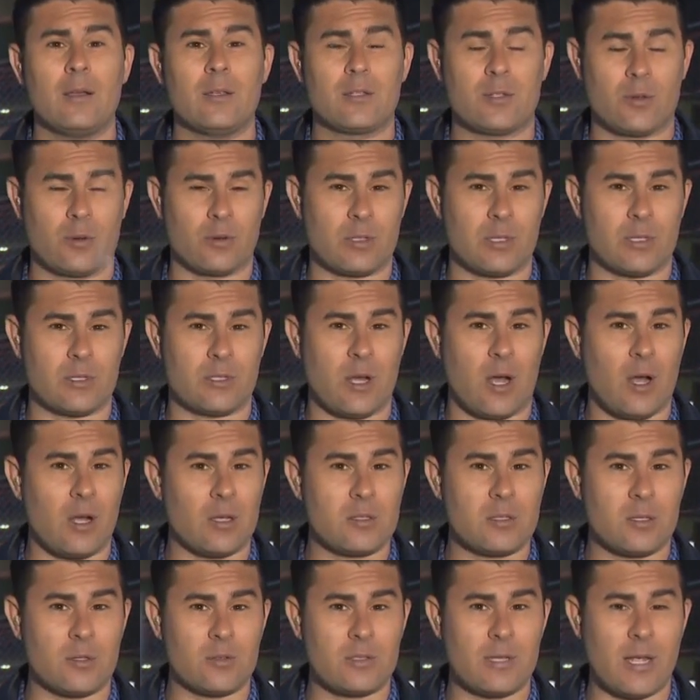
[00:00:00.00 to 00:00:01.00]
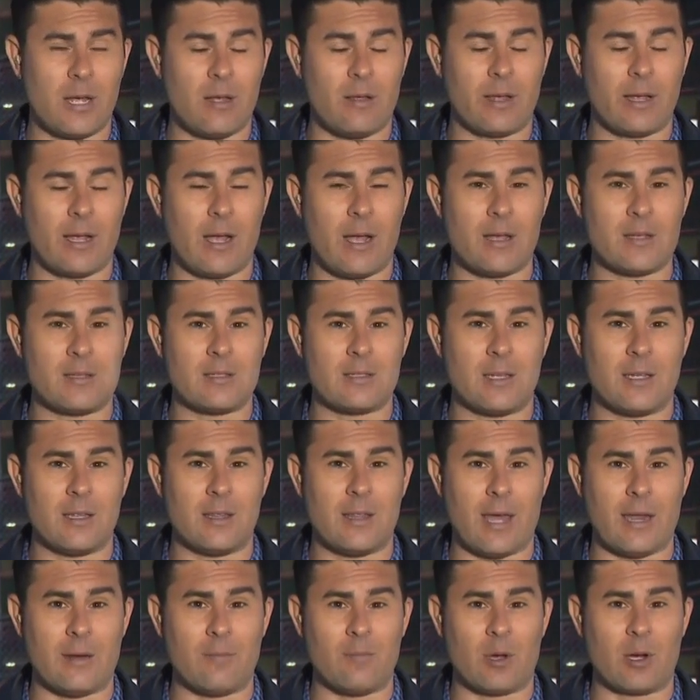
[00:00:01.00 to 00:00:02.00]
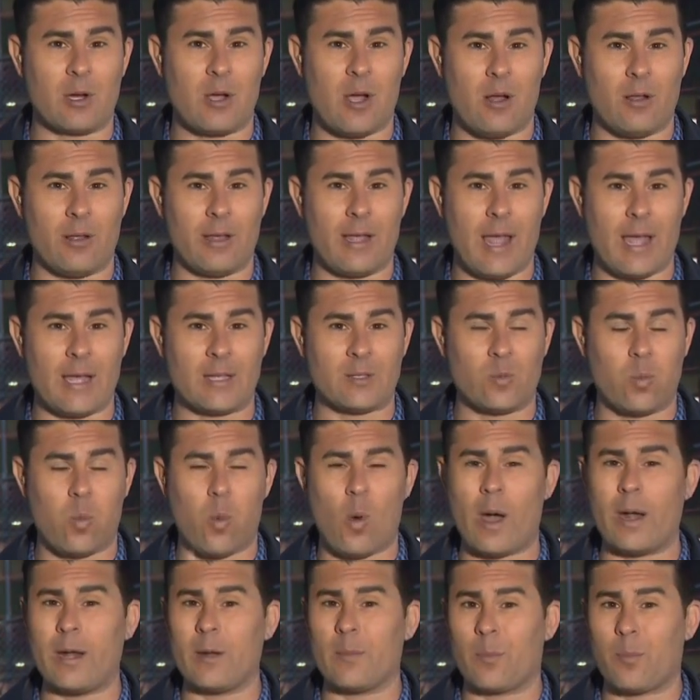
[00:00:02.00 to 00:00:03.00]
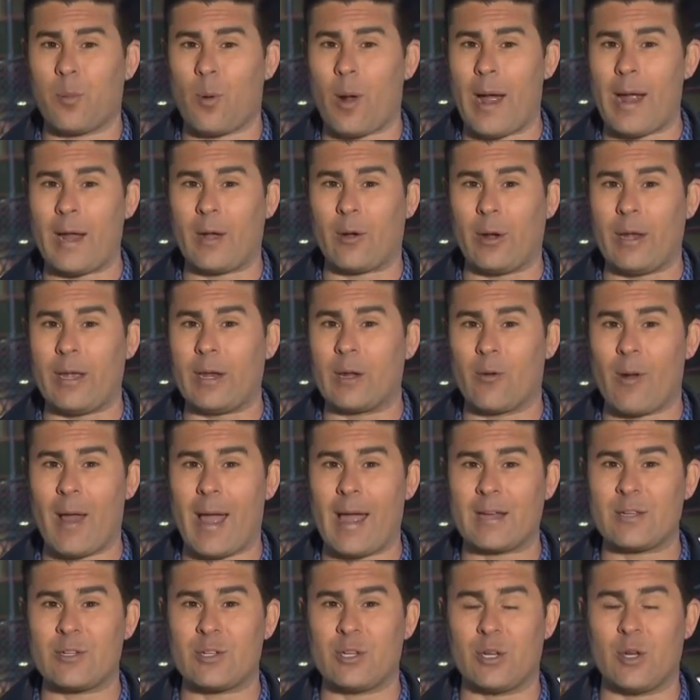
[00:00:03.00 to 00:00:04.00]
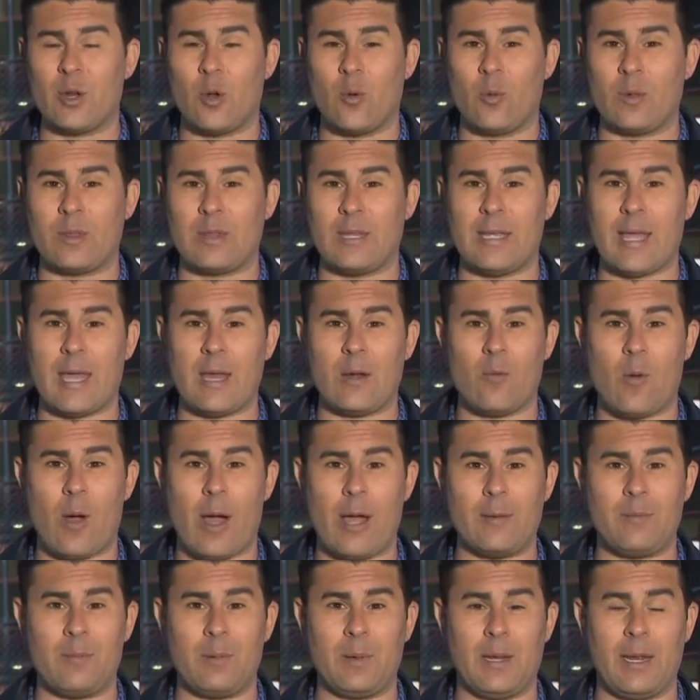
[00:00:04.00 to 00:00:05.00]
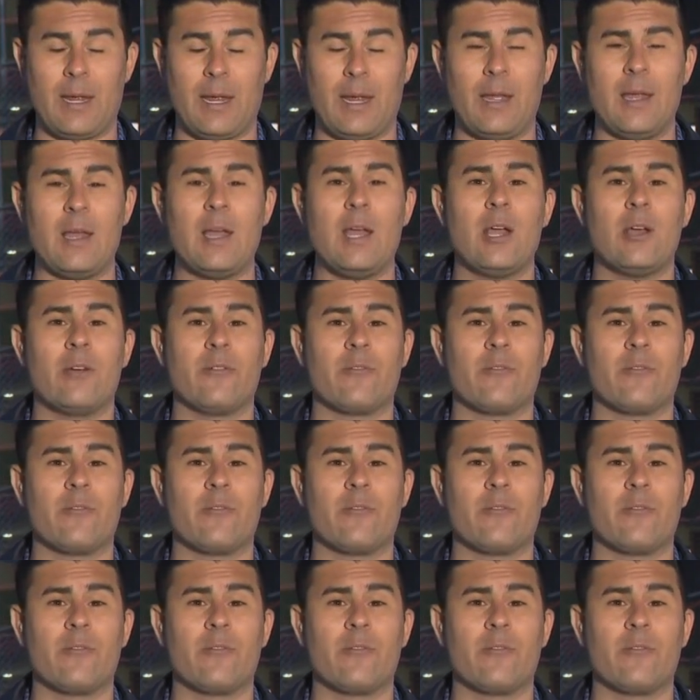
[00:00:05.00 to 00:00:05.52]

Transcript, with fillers: Sources also telling us that McCauley has one prior interaction with the NYPD